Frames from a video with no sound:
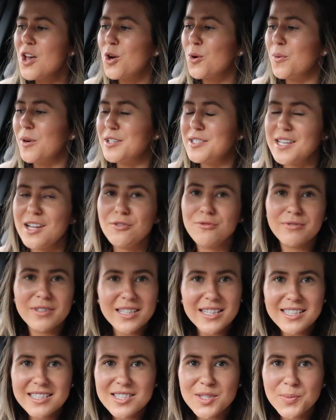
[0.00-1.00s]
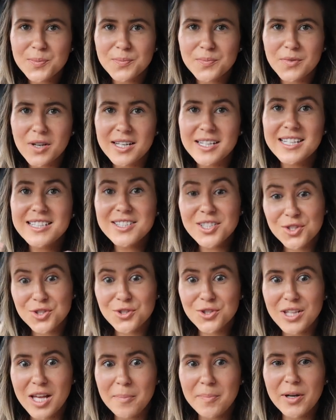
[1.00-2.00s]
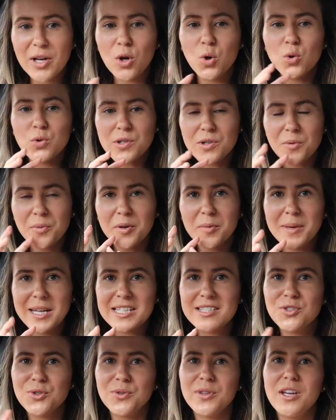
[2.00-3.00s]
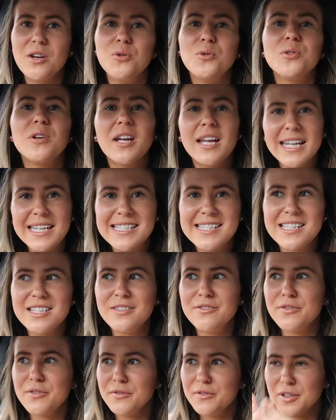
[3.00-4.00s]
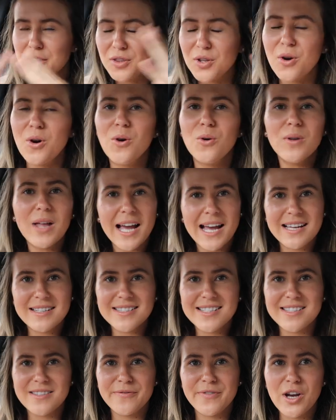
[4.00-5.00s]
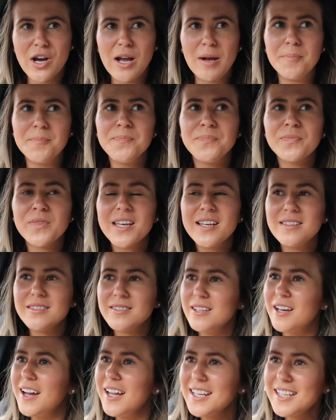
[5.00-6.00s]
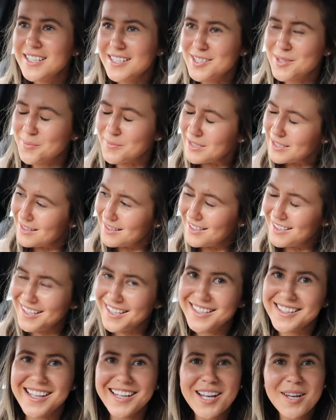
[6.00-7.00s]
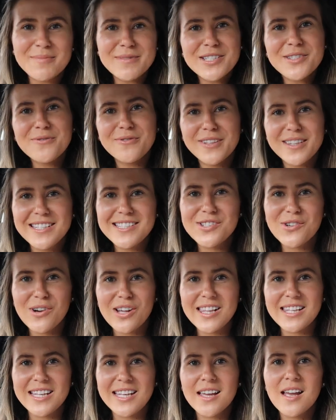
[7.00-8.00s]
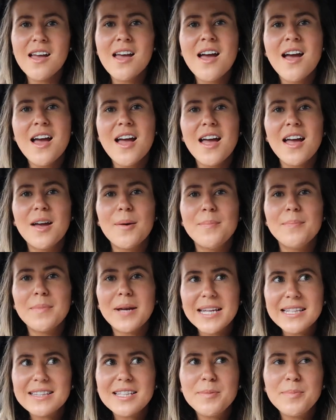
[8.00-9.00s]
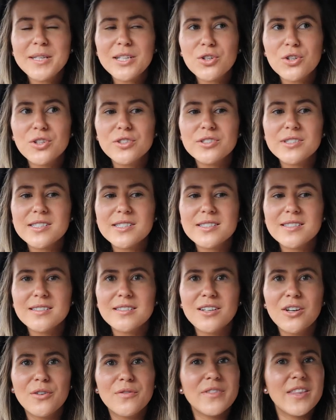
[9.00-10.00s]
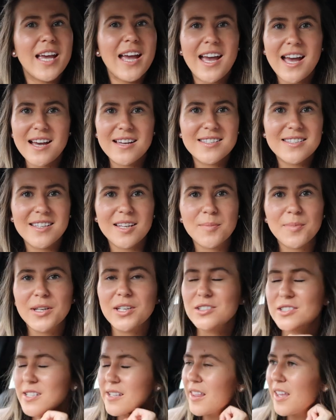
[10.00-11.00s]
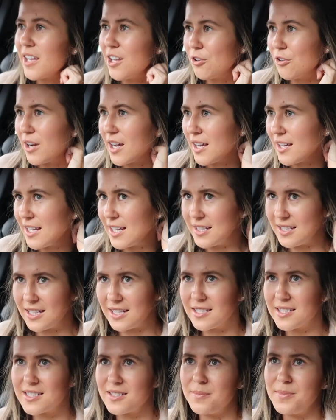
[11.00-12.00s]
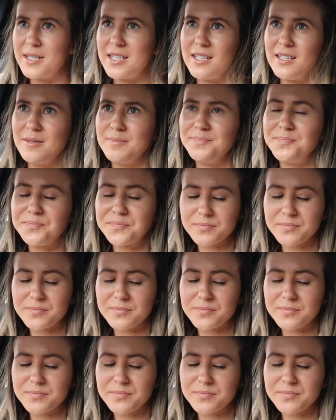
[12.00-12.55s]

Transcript: whereas I really just, I need to do that, but I also want to make sure they're all cohesive, fit the whole house as a vibe. Lighting is one thing, like I'm just really struggling, mainly because of the house, like because of the era, it needs to be,